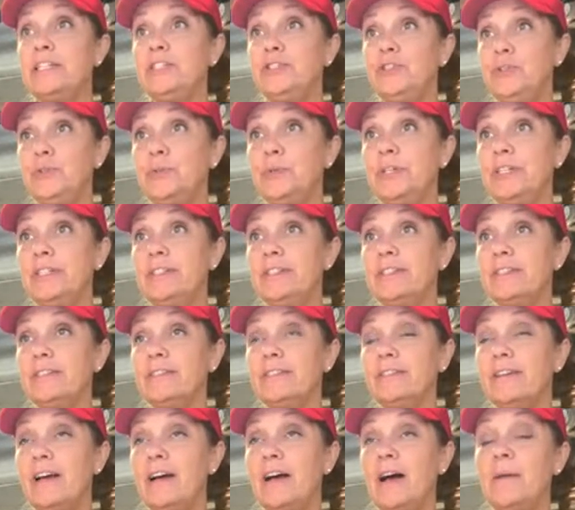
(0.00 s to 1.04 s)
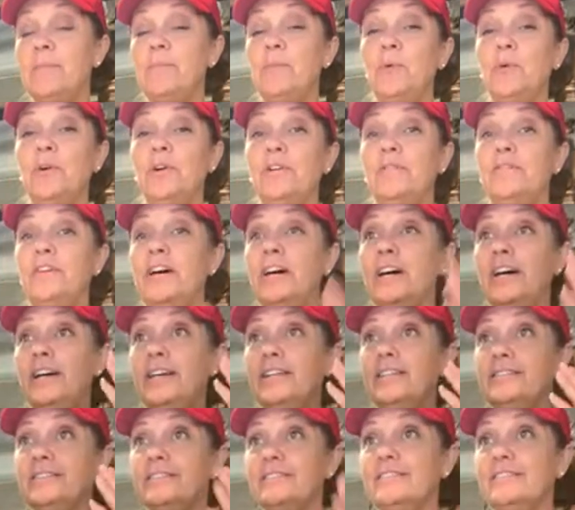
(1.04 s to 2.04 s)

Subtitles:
do it, I'm more of a